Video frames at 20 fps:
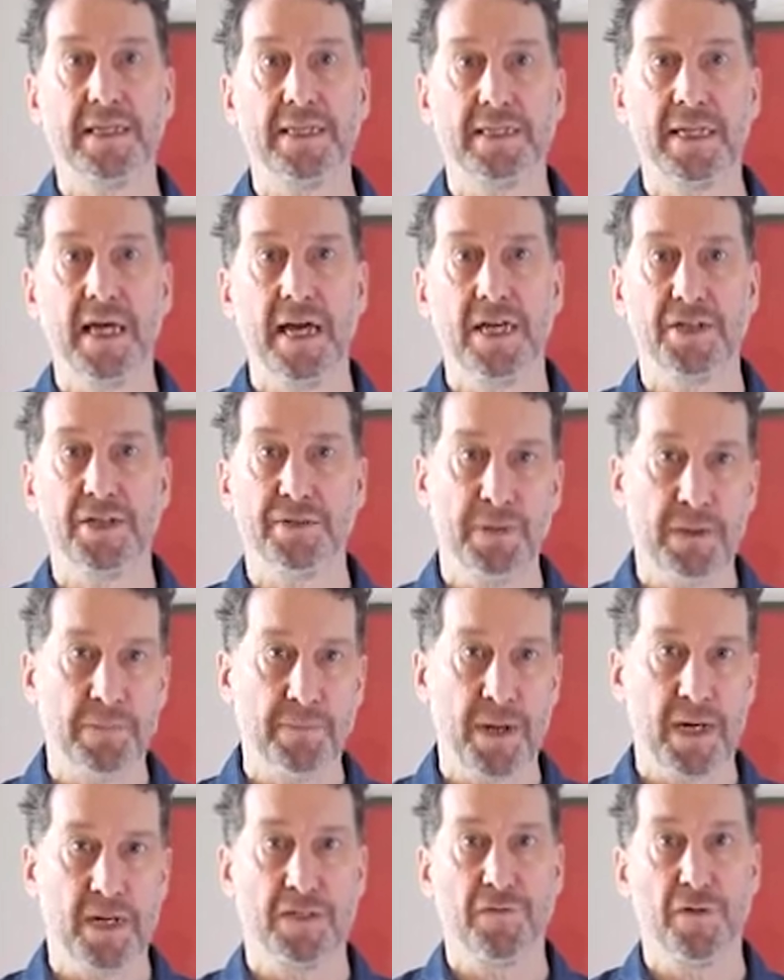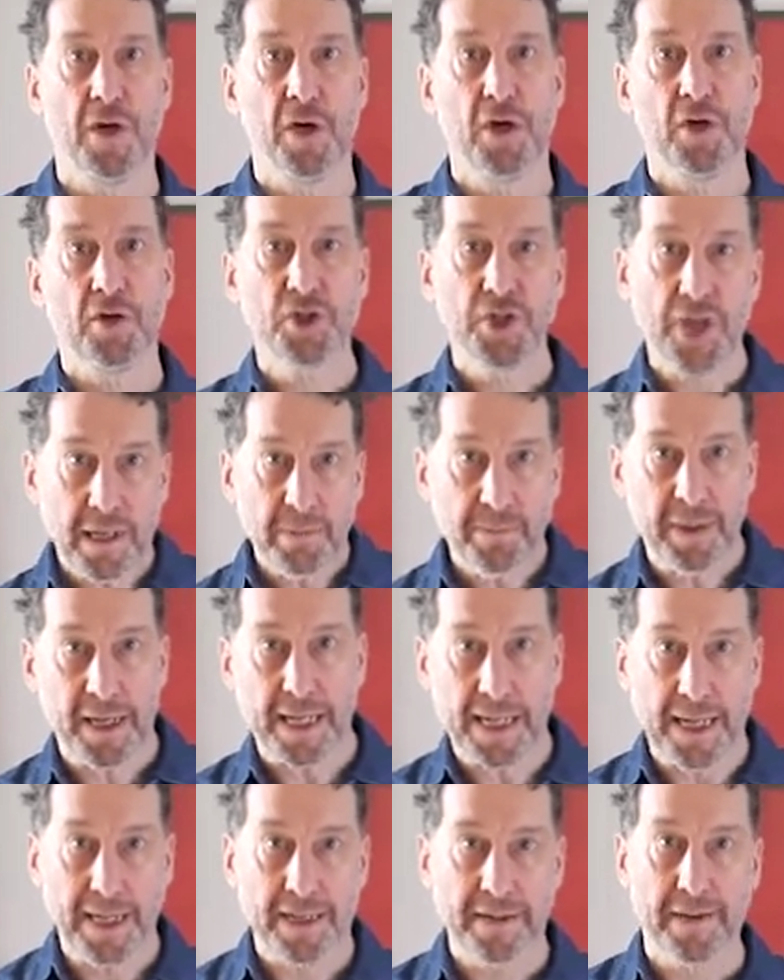stage and be part of
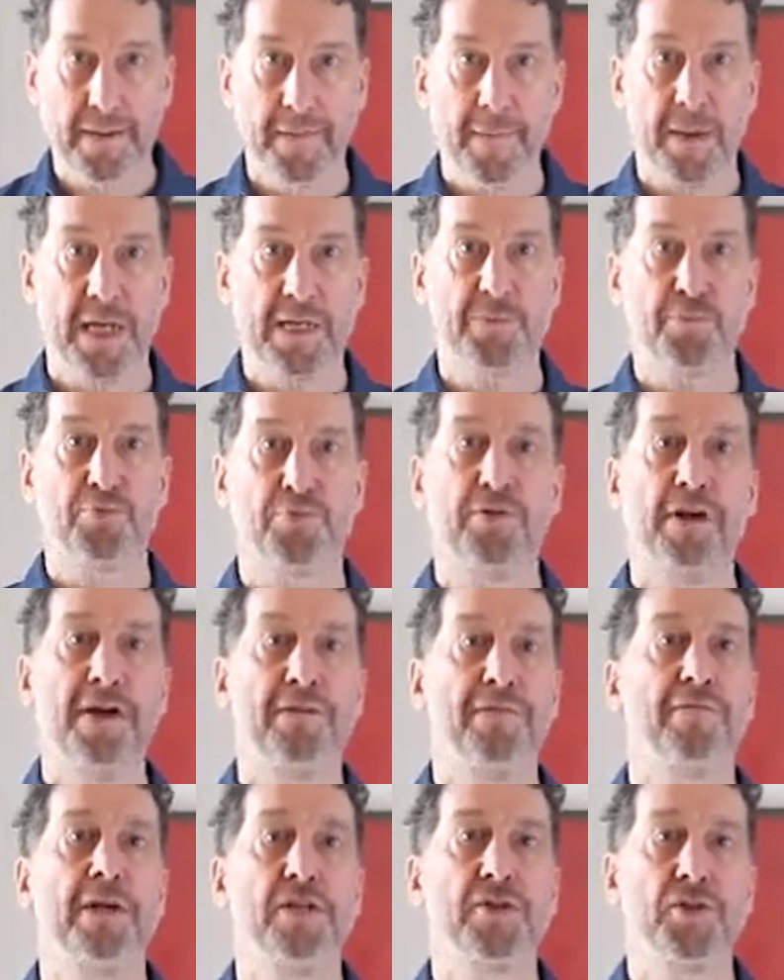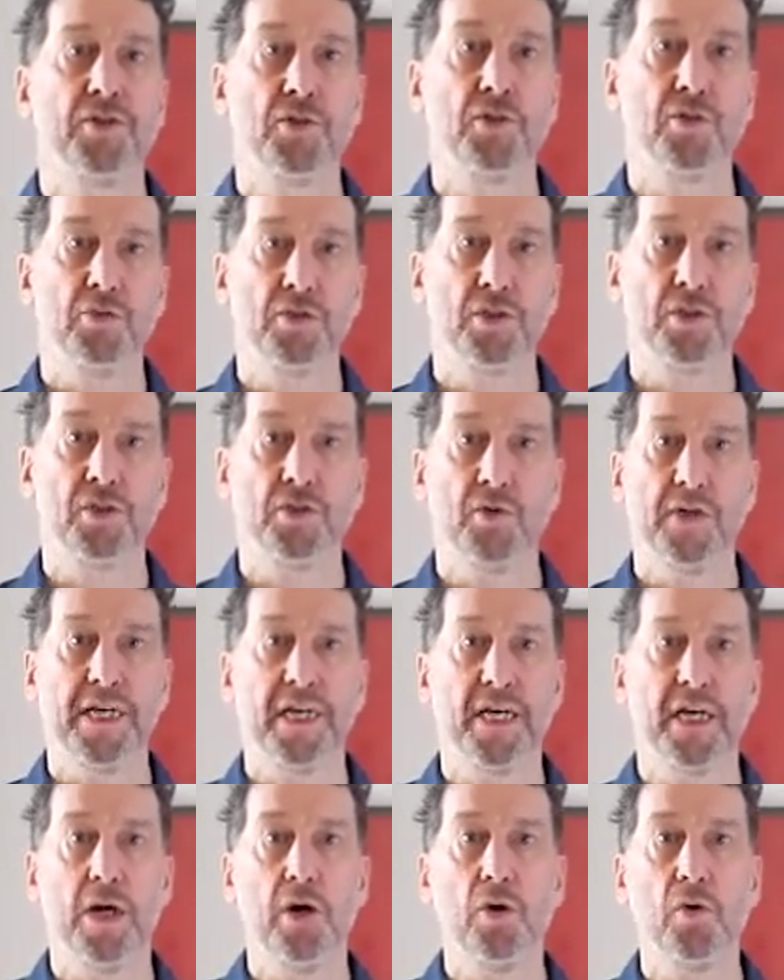shaping it as preferential to
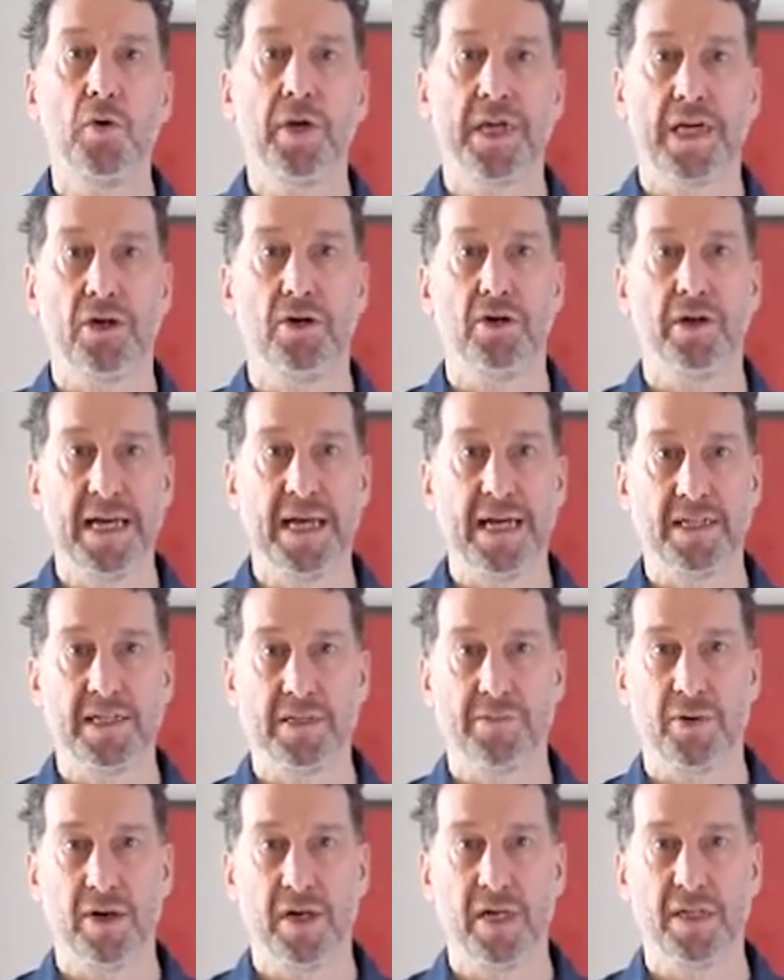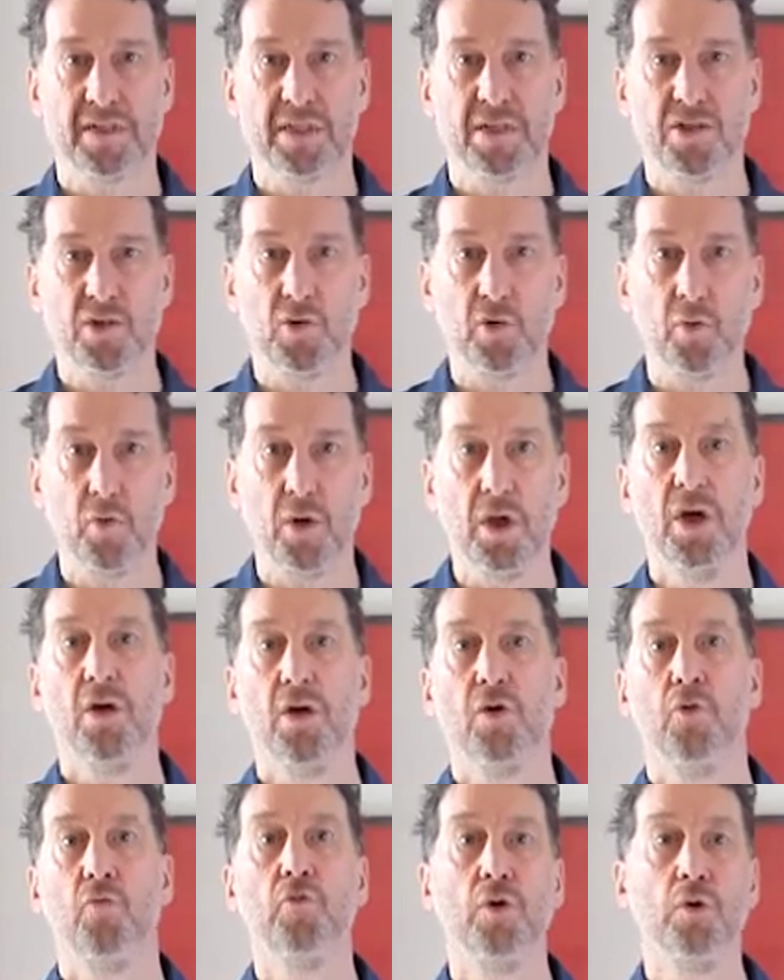joining an old economy enterprise that's all
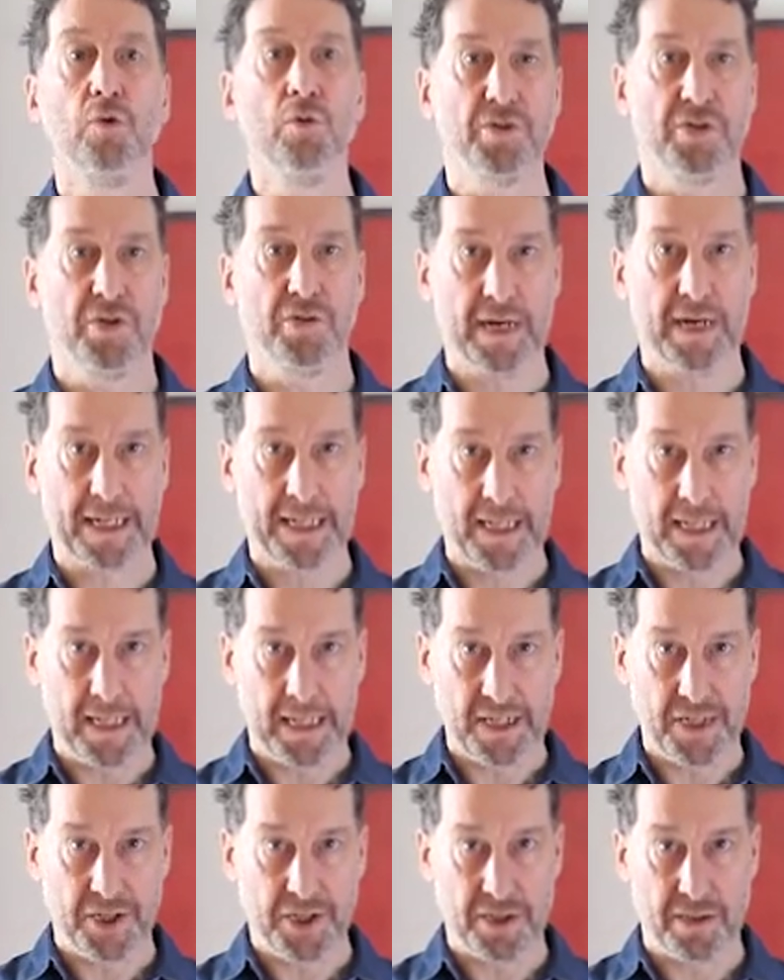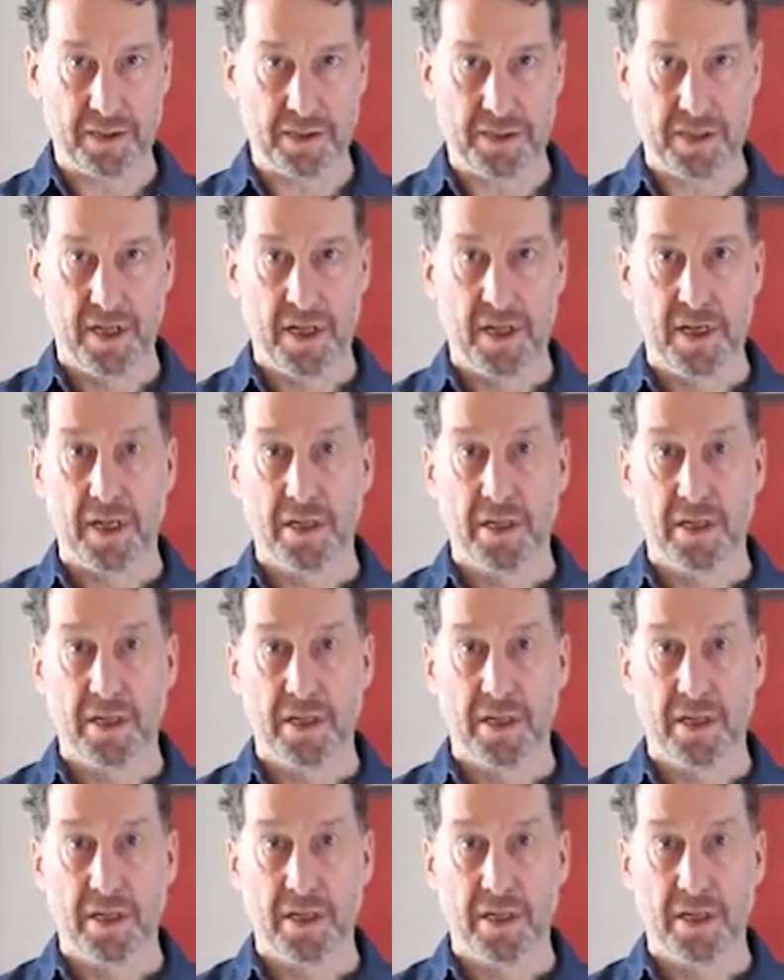rules and regulations.